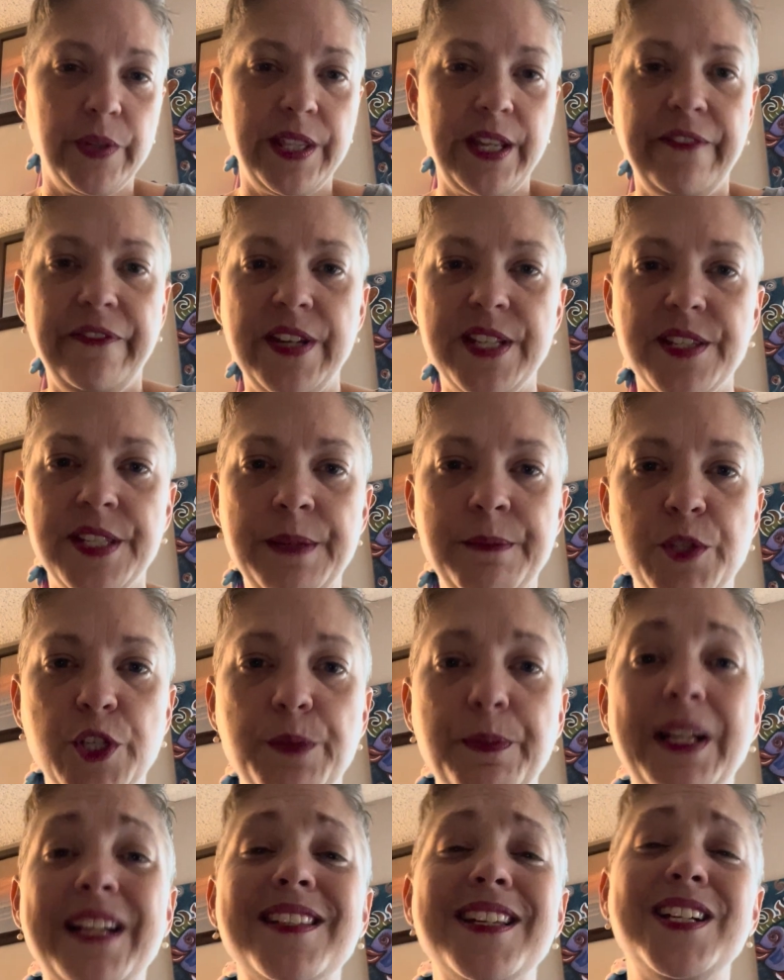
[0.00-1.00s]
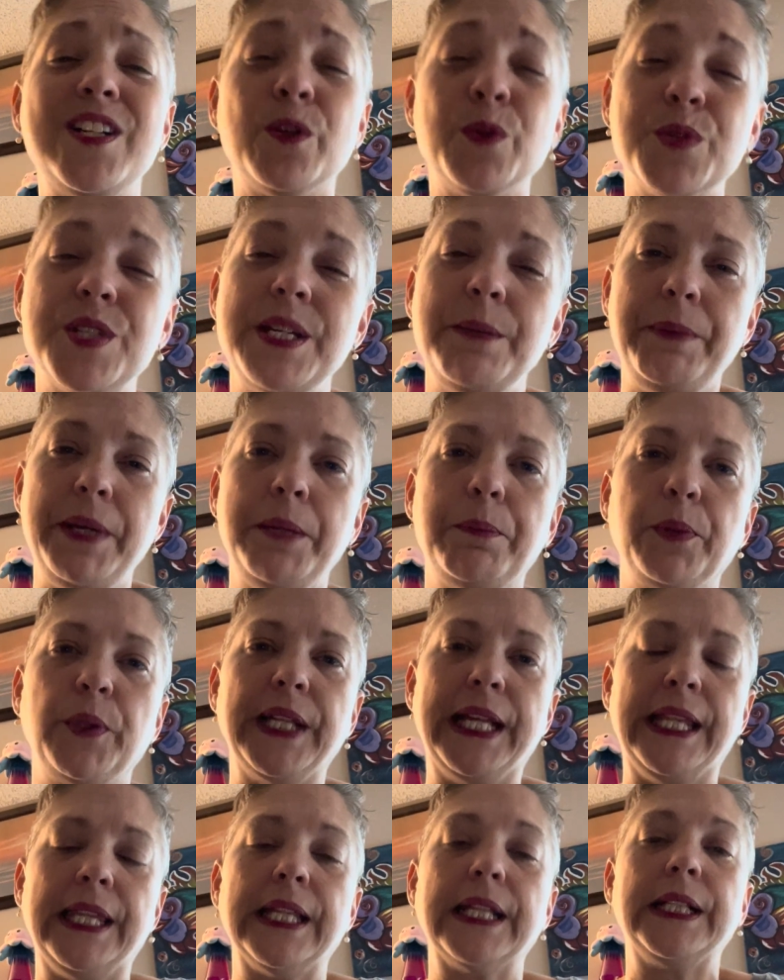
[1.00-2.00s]
FSM just because I don't see people
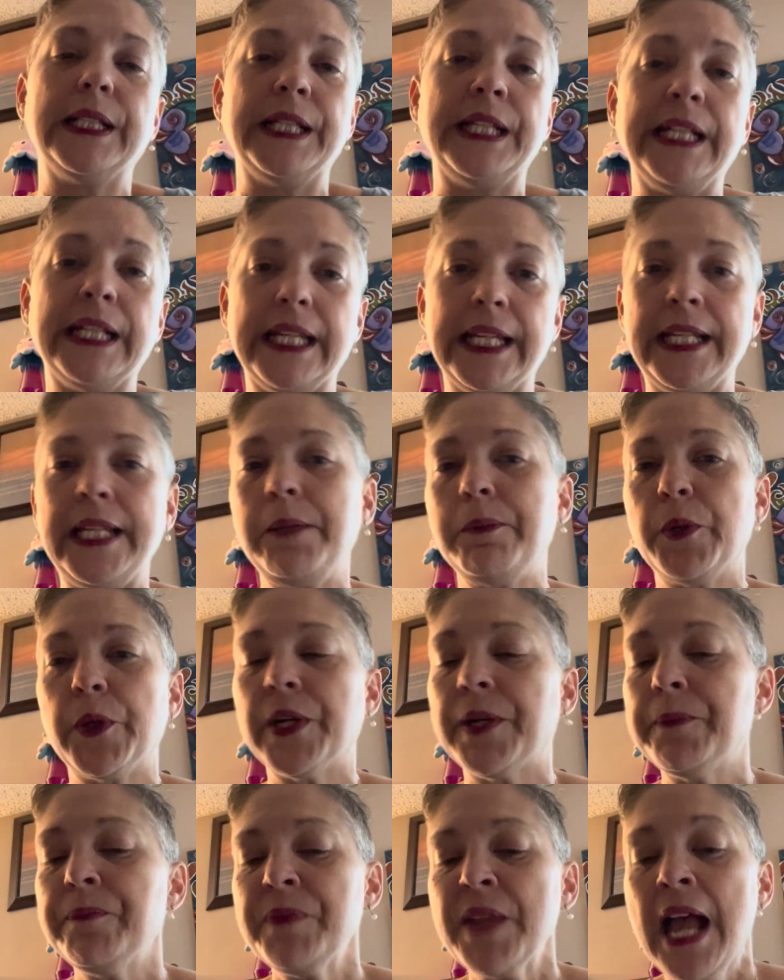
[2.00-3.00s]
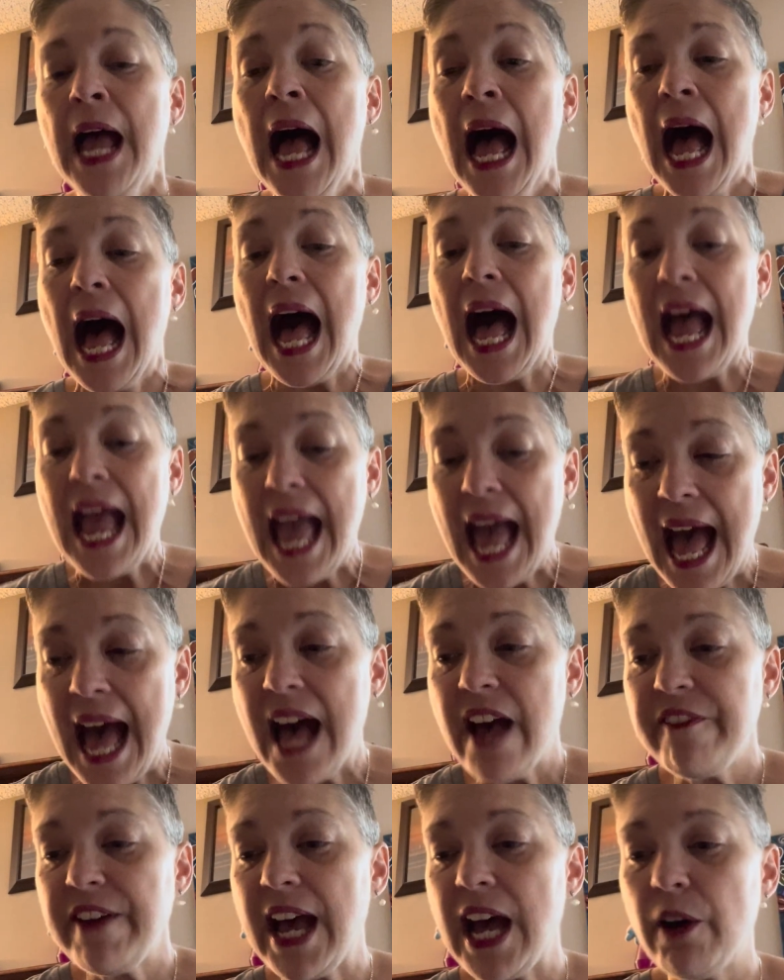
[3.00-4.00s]
in the clinic anymore. I
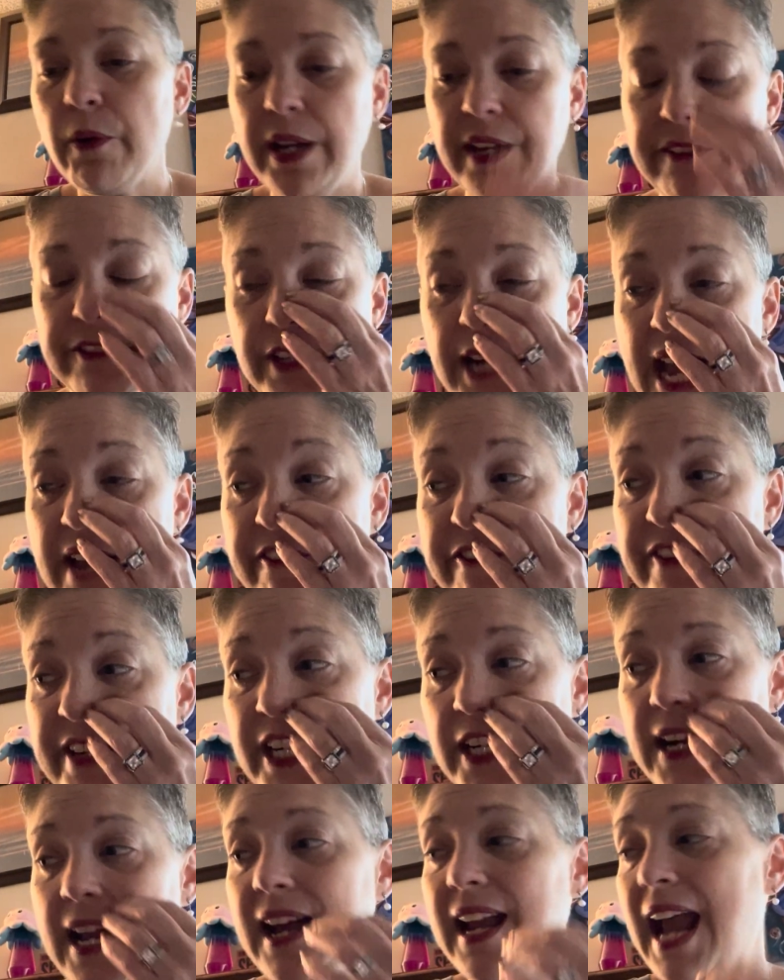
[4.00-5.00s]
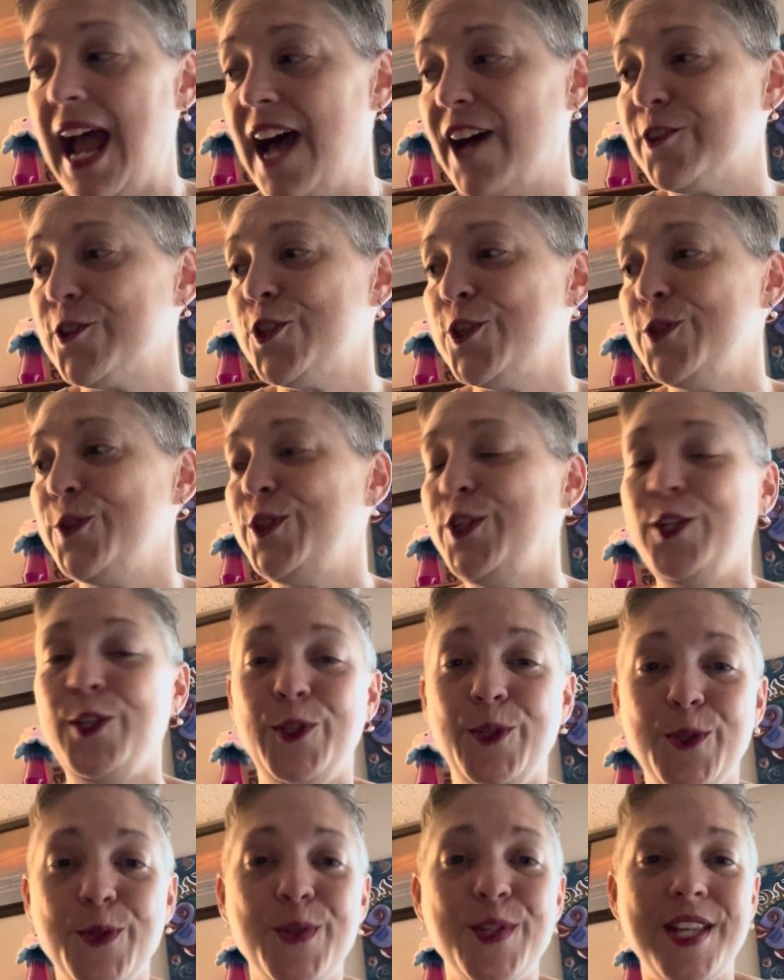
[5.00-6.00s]
have, however, figured out how to
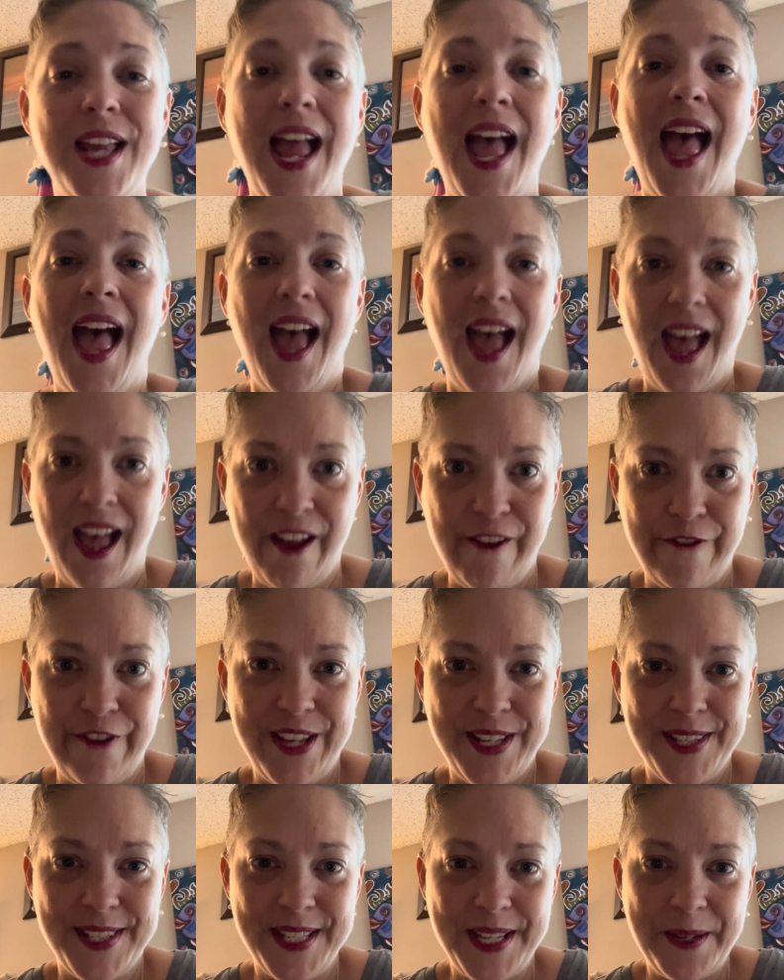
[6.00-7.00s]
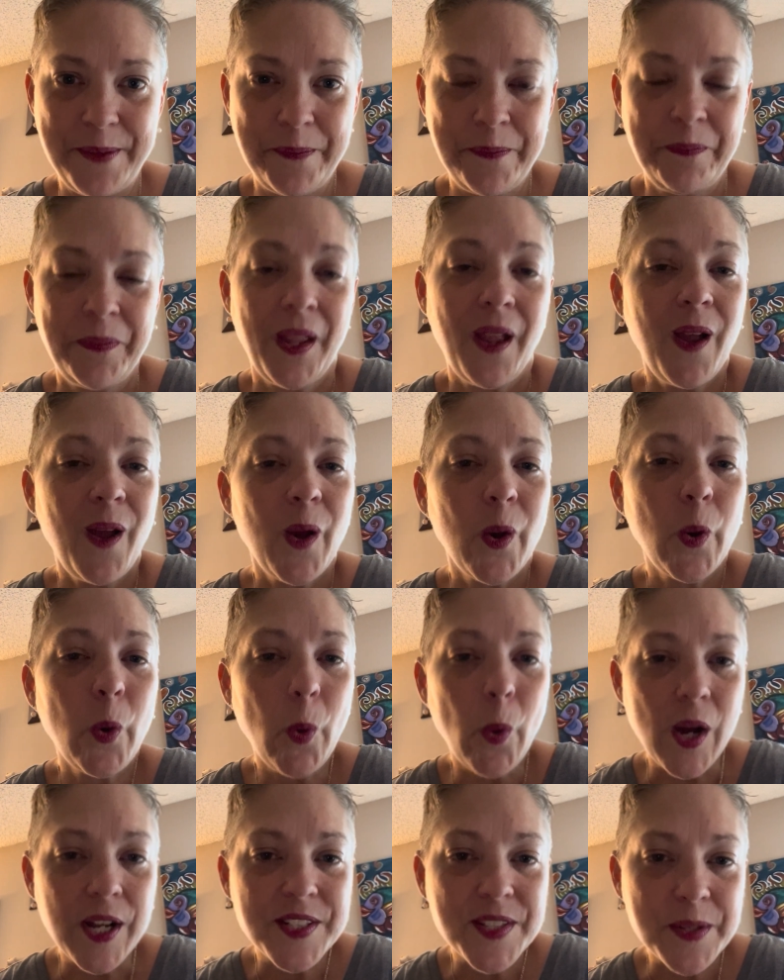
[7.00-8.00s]
use FSM
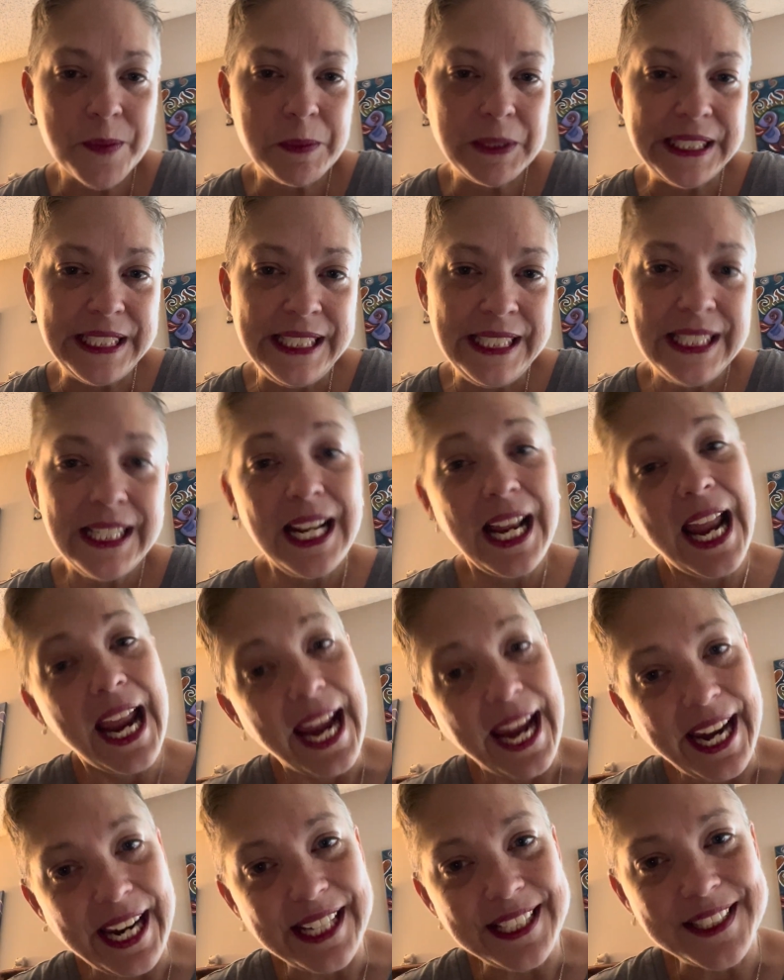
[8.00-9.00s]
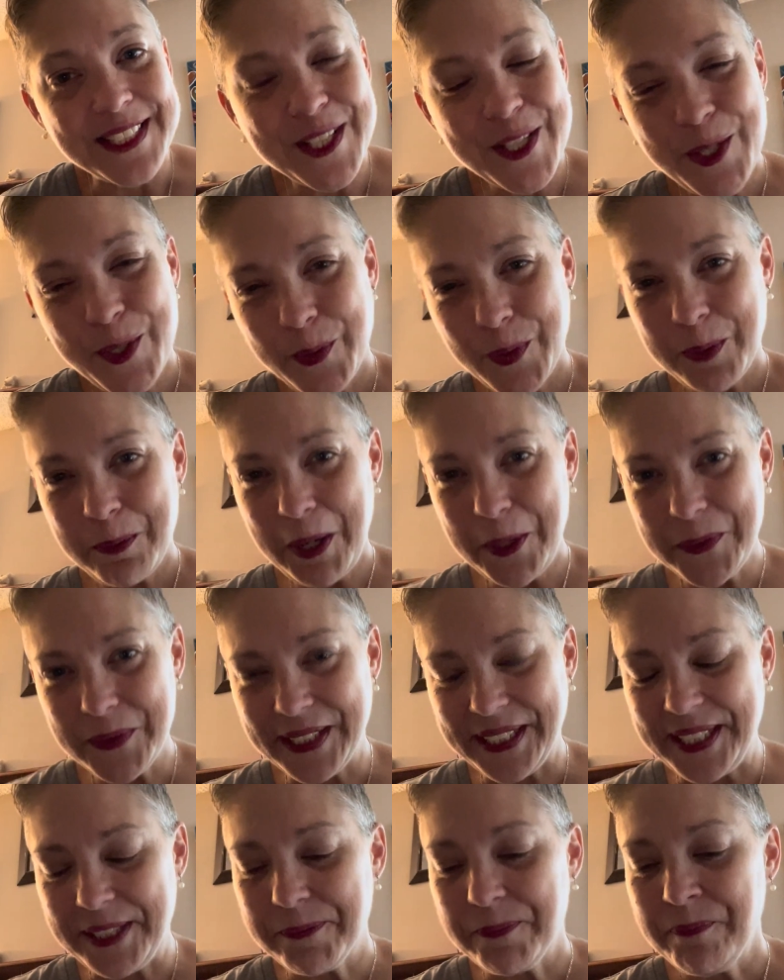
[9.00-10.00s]
quantumly and
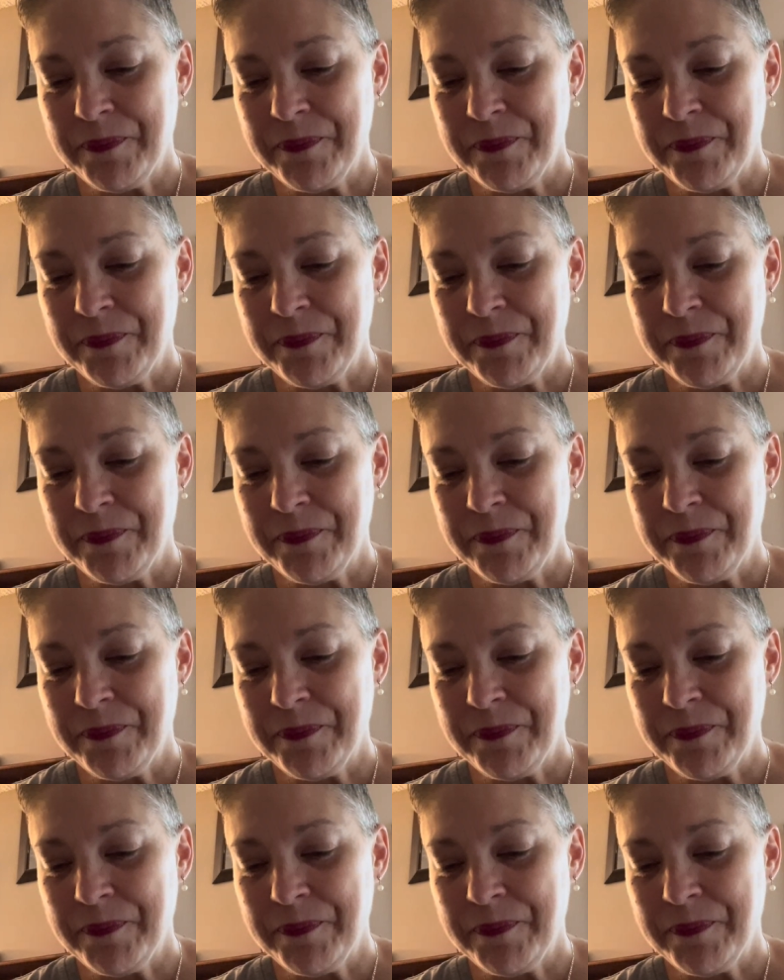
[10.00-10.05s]
remotely.